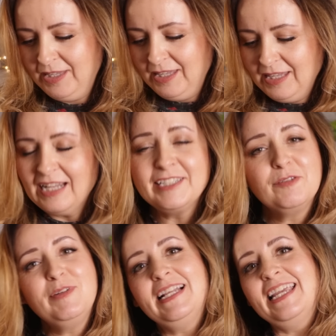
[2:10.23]
And it's a
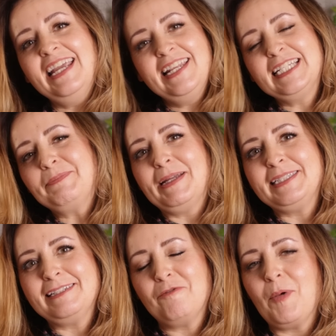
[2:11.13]
really
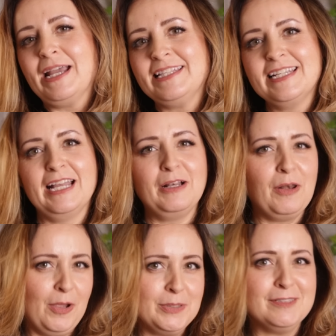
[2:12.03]
inexpensive way to get
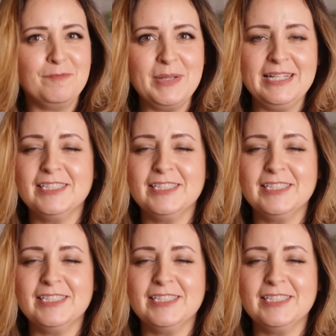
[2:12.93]
loads of meat,